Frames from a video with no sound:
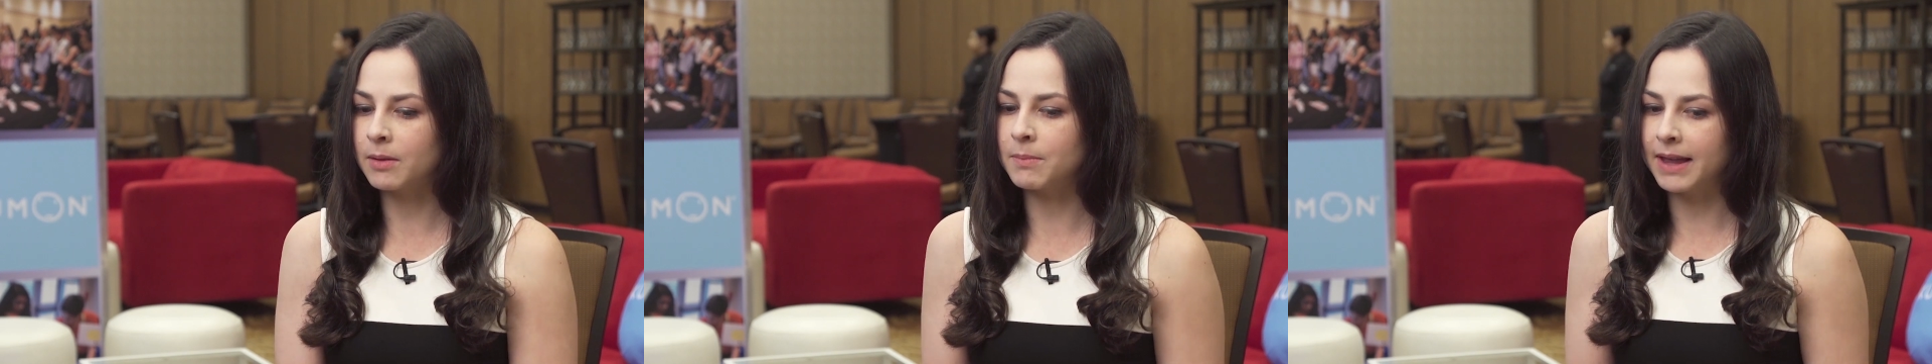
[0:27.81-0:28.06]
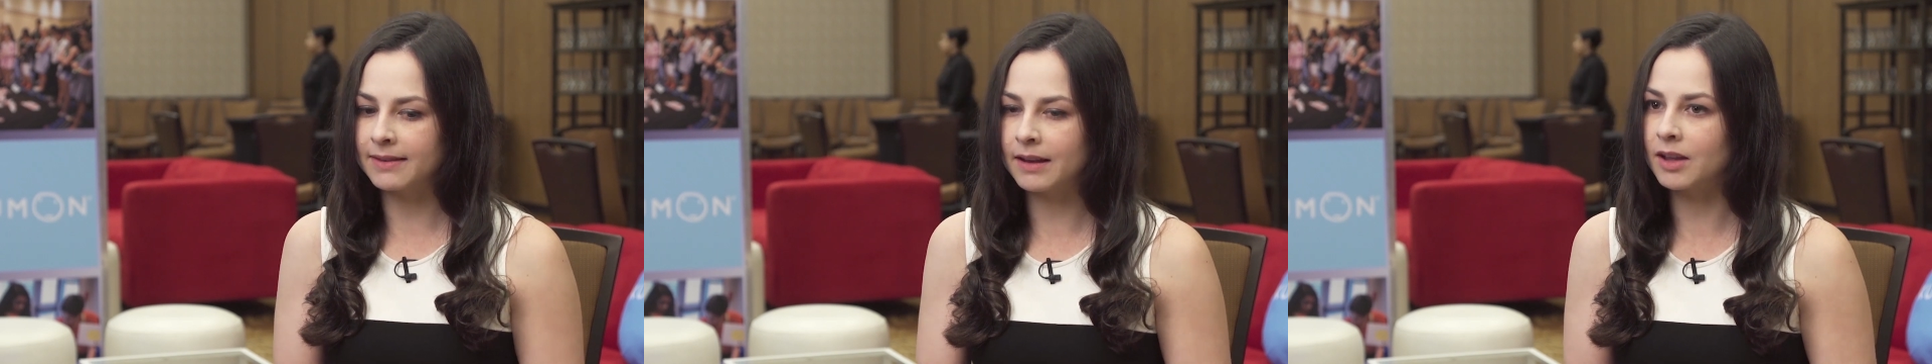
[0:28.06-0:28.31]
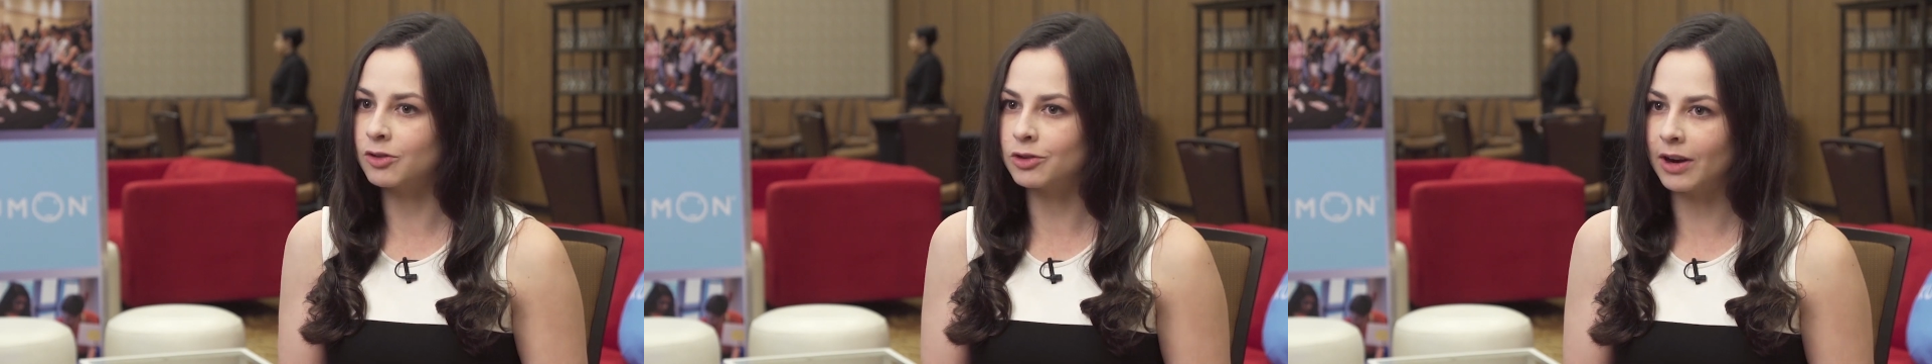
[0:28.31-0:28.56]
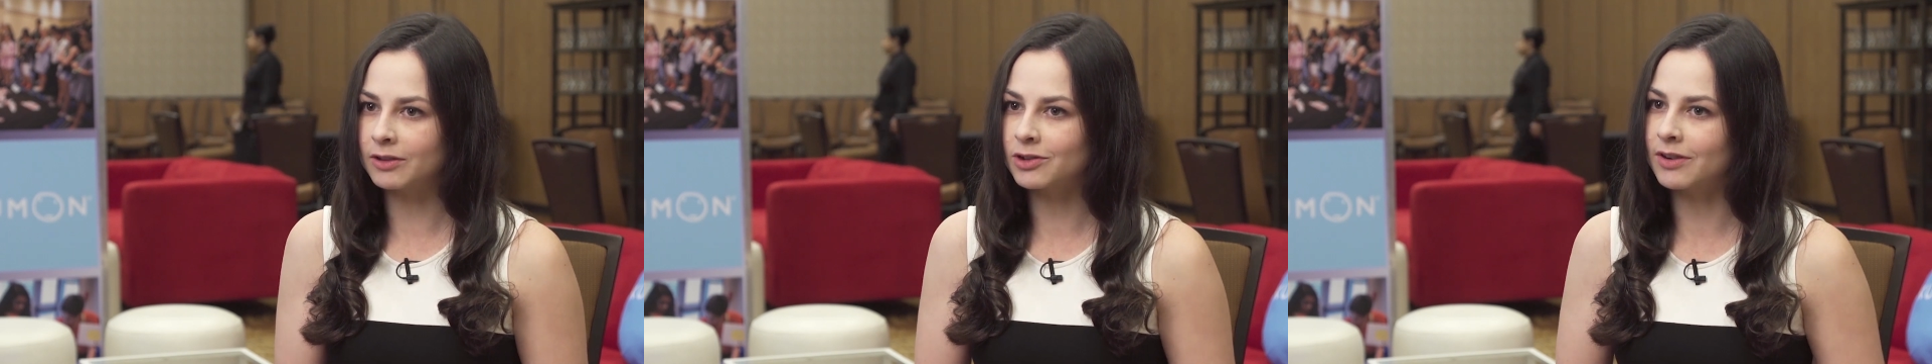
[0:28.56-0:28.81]
amazing
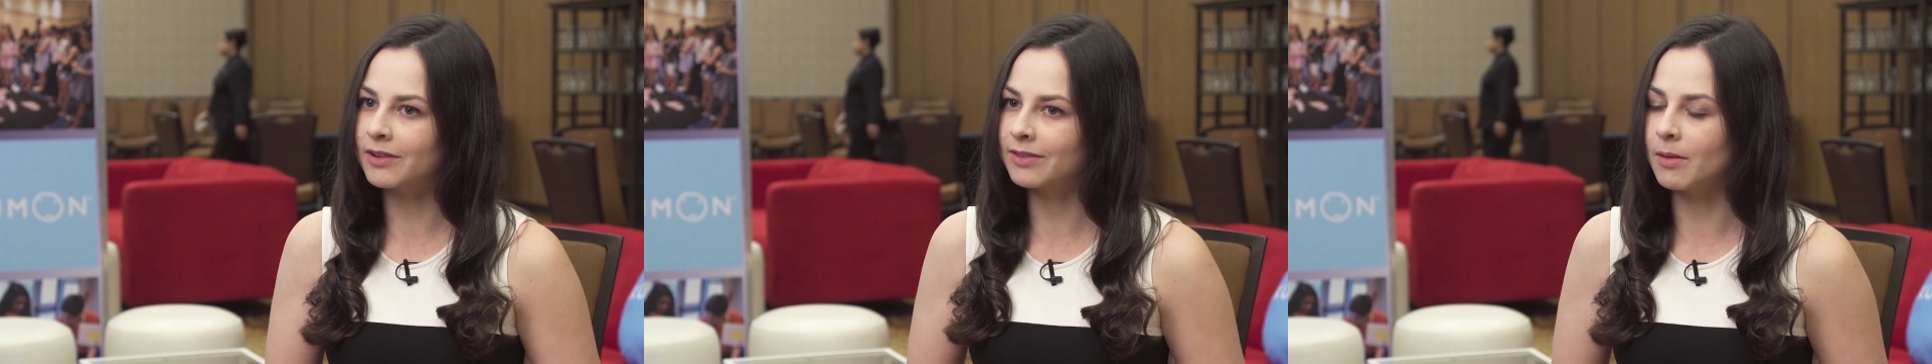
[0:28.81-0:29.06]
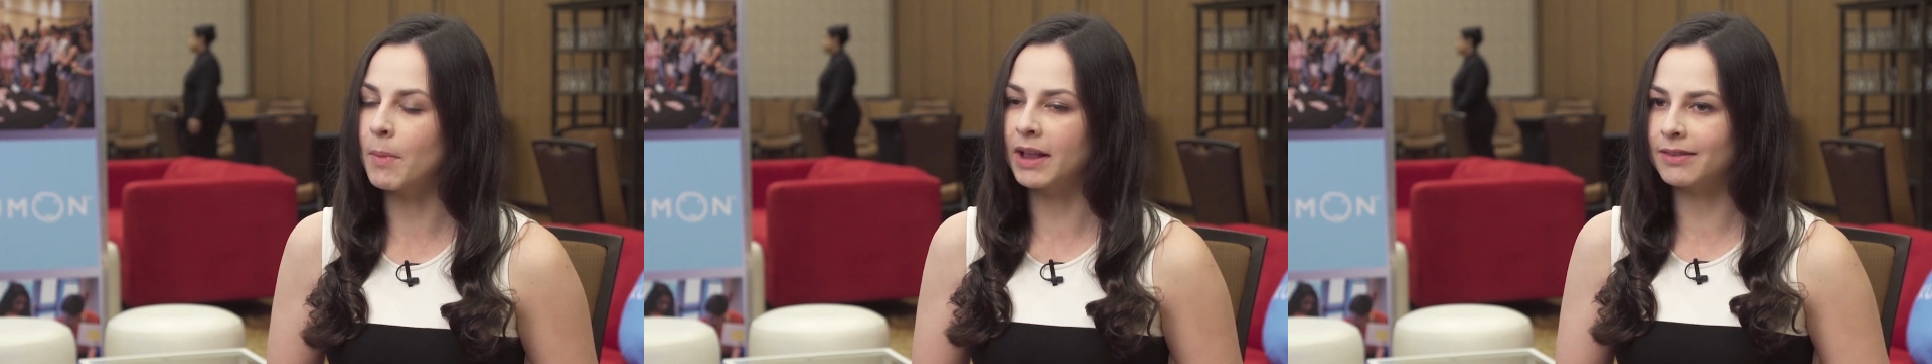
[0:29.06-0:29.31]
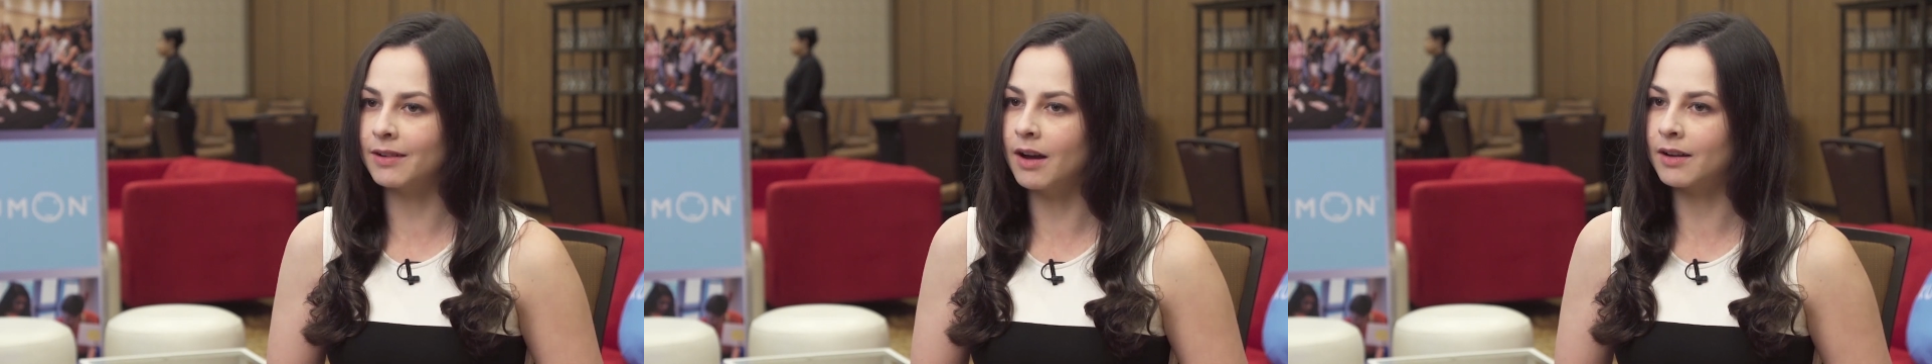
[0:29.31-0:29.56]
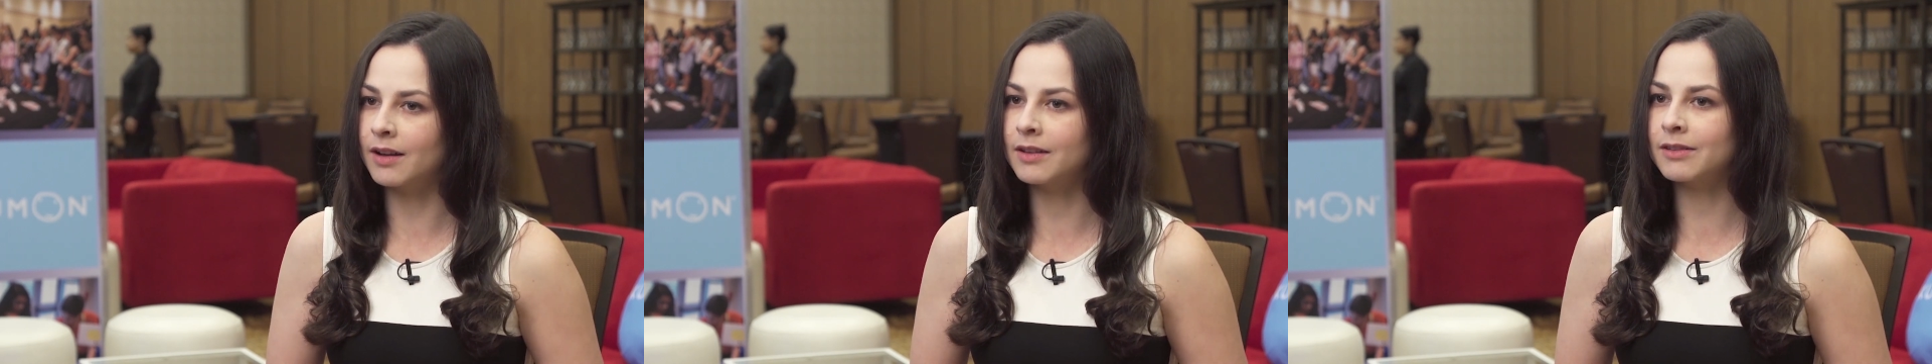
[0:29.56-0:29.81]
instructors, the
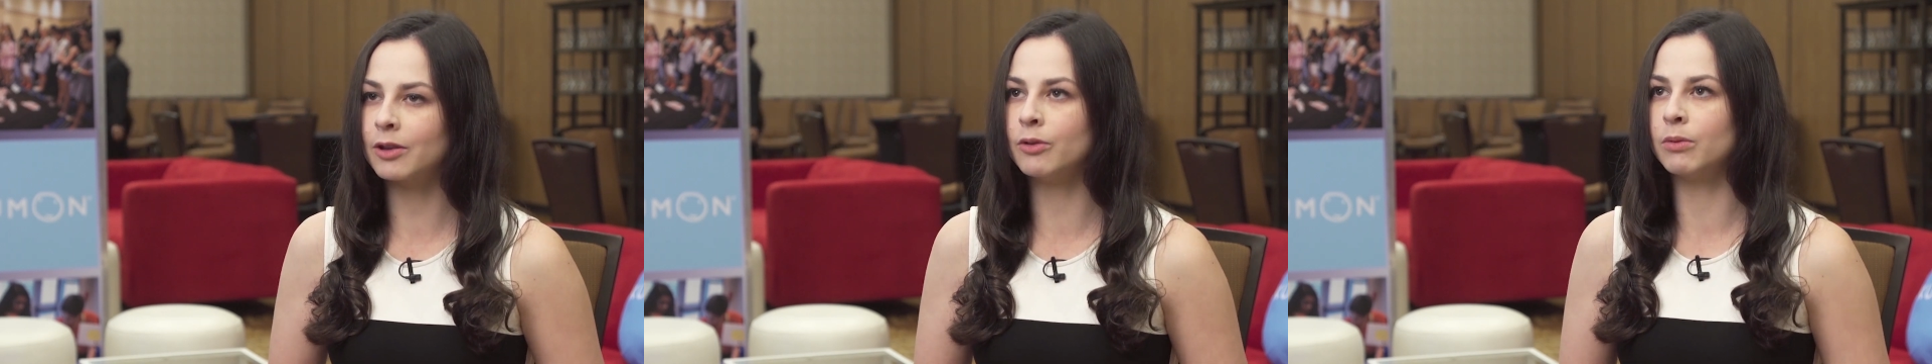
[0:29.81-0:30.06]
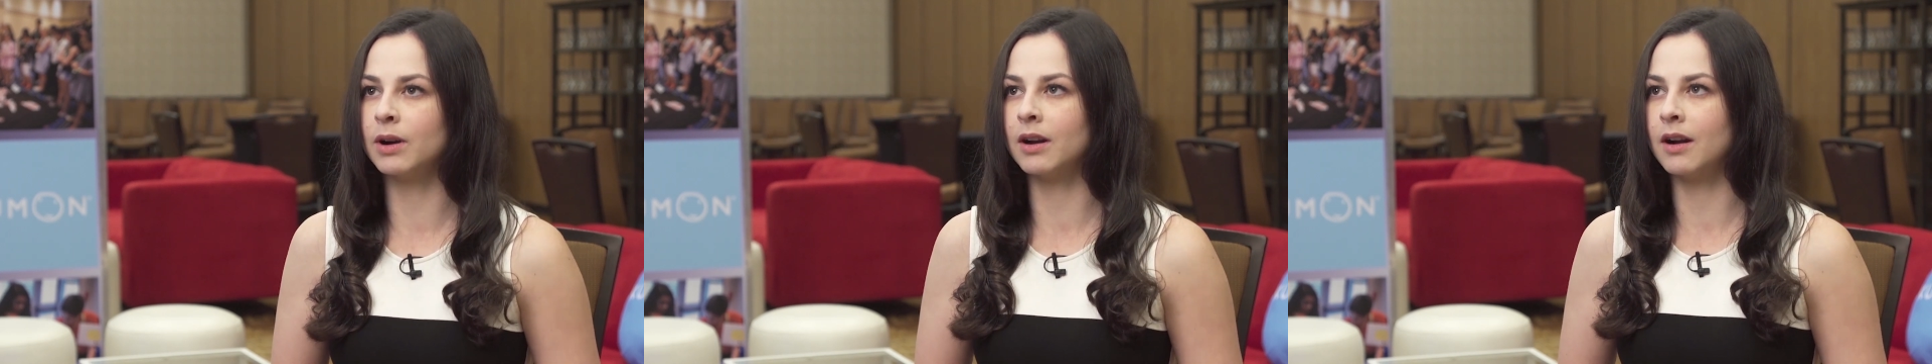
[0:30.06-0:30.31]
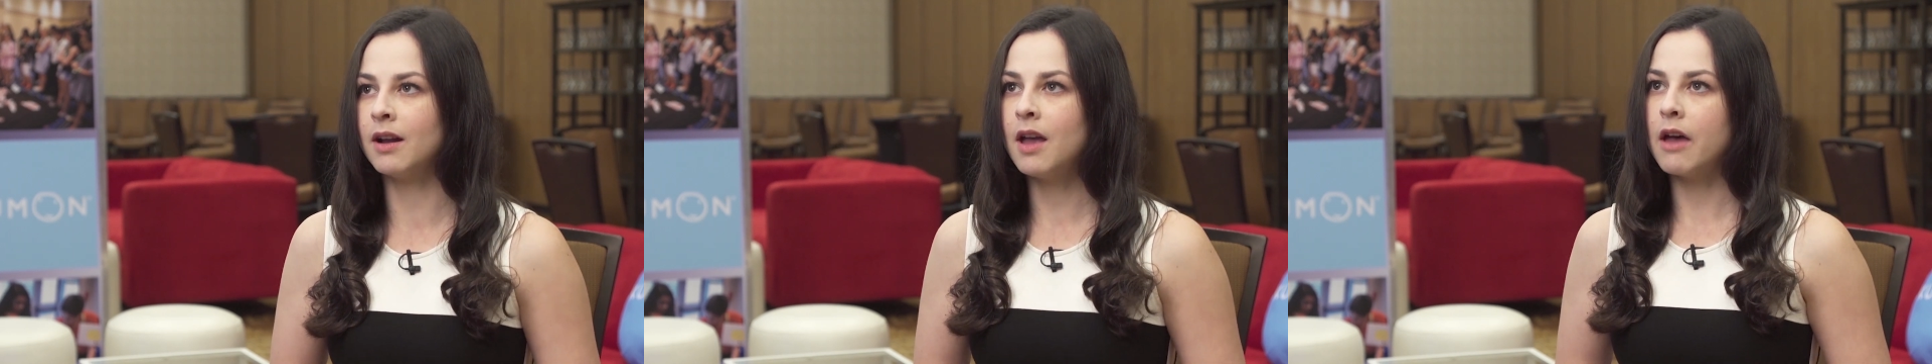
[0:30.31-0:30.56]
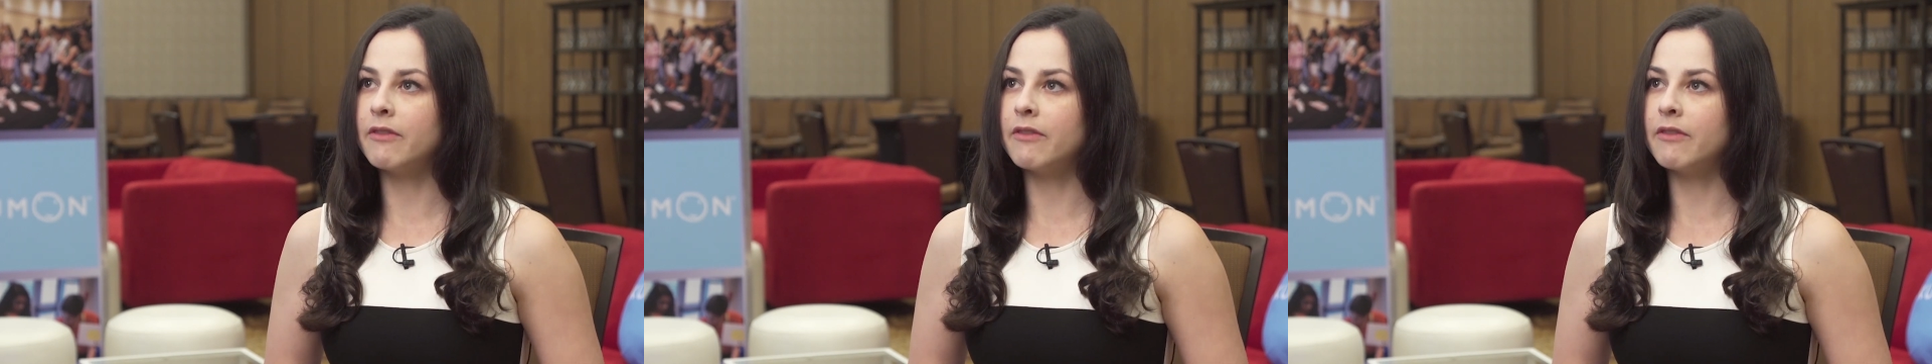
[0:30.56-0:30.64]
Matsunagas, who were